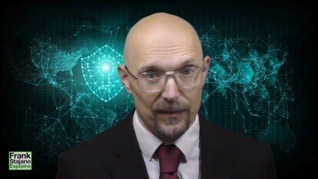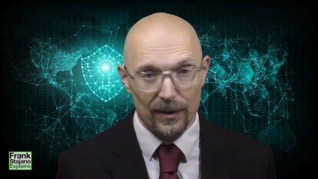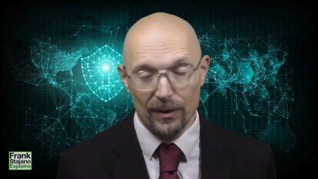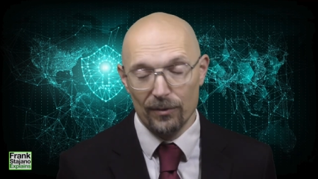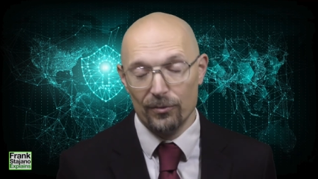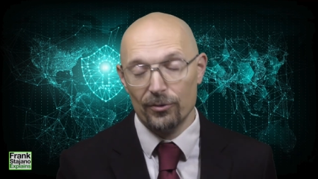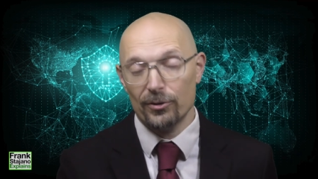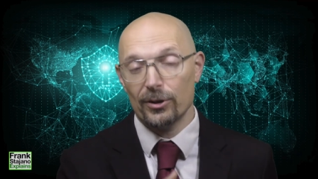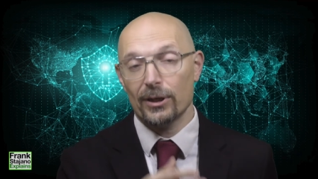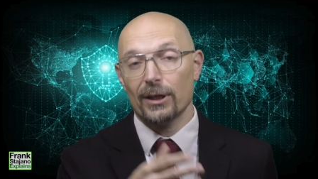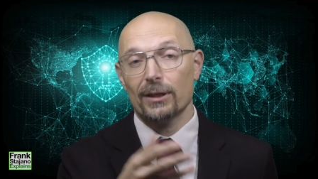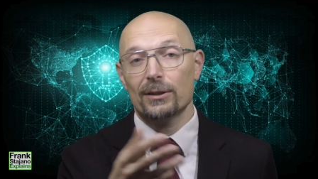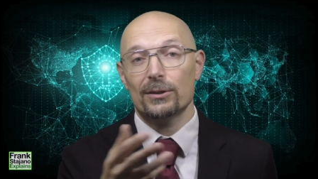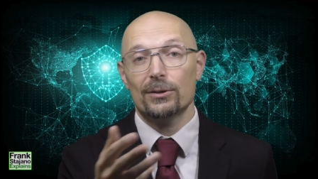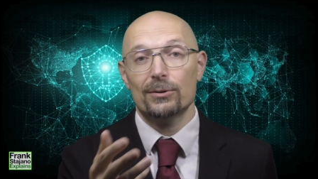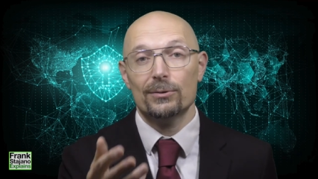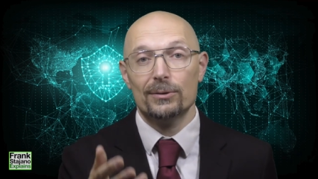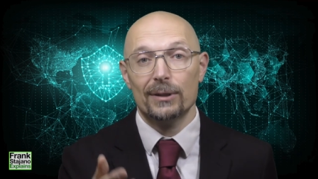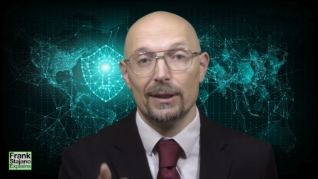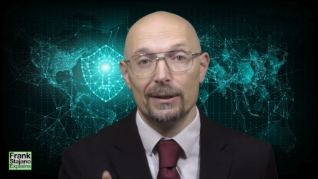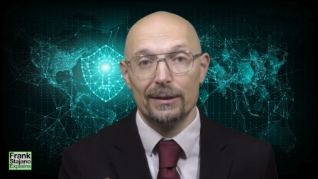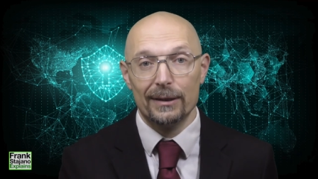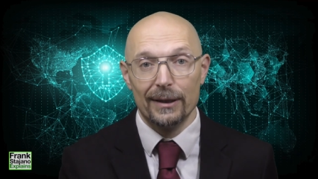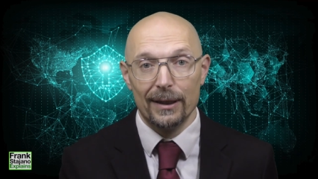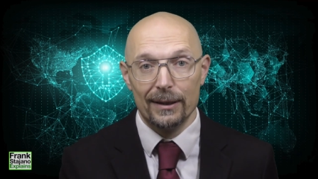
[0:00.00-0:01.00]
If you can't do
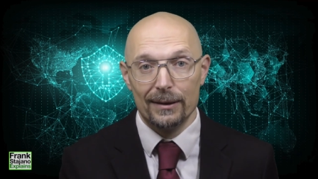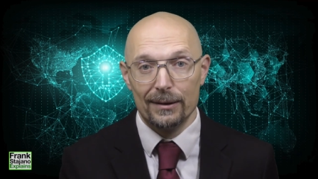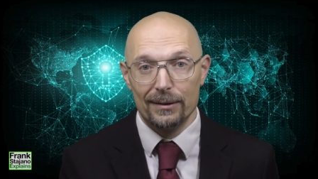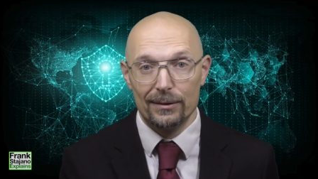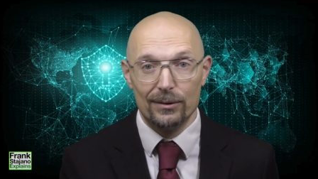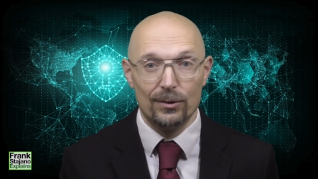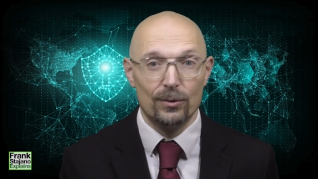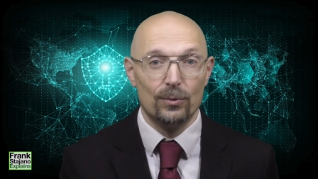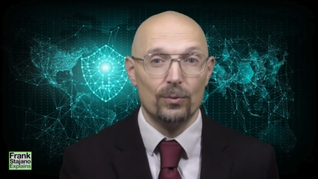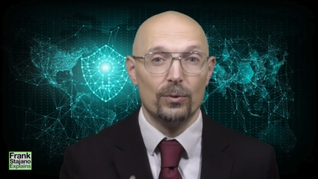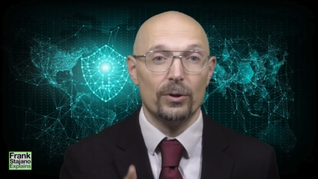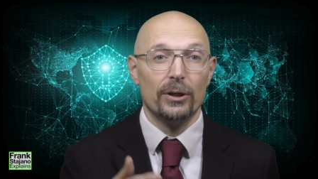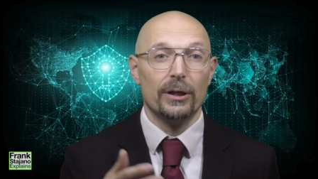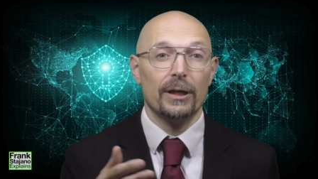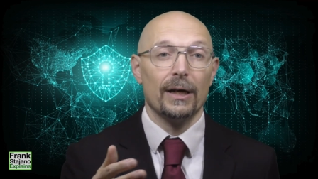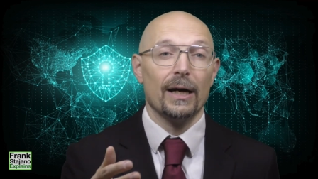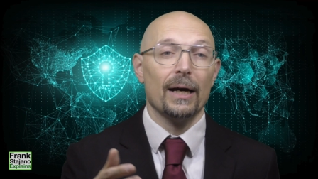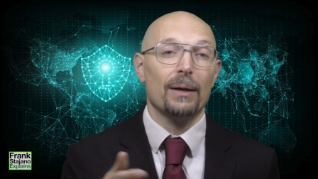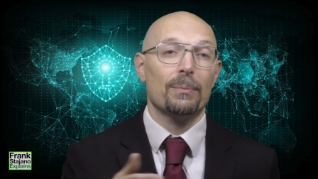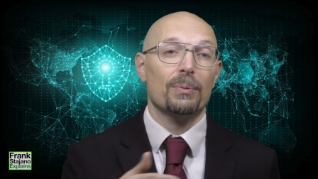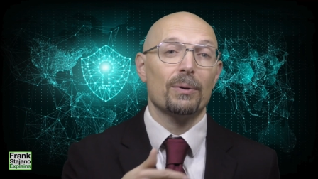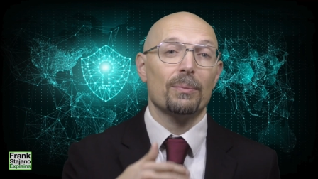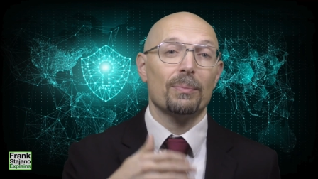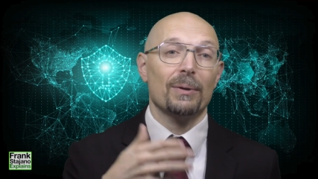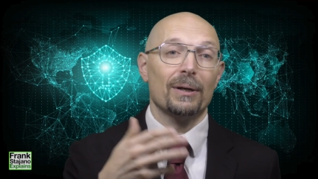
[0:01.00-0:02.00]
that yet, don't worry,
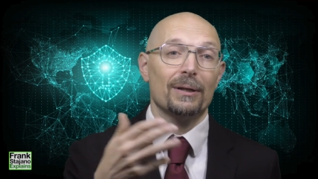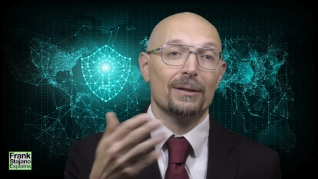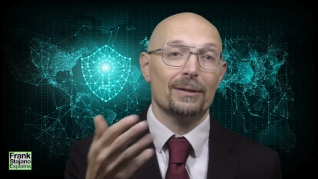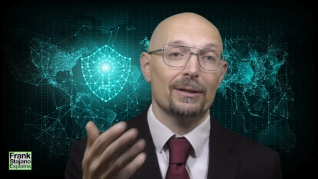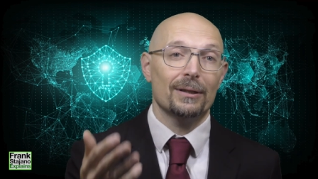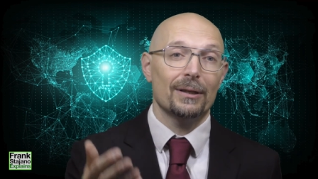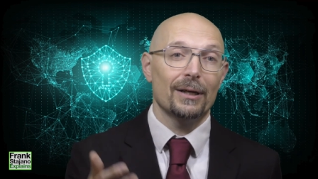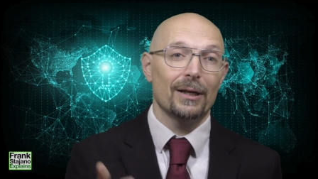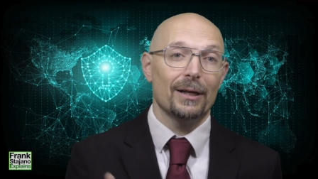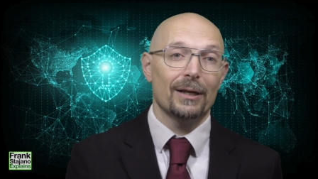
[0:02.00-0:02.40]
I prepared